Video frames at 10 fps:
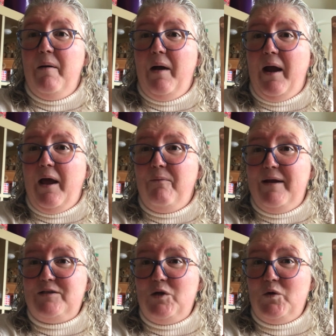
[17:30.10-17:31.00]
And I
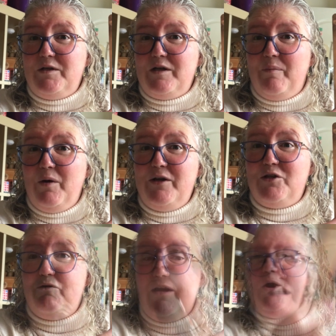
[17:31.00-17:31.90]
went and looked it up only
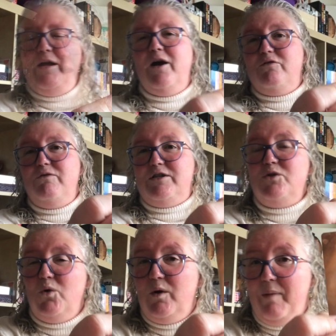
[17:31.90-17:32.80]
to realise Monica had written
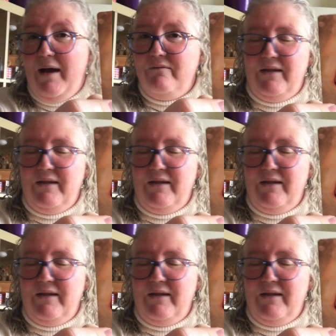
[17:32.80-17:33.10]
all about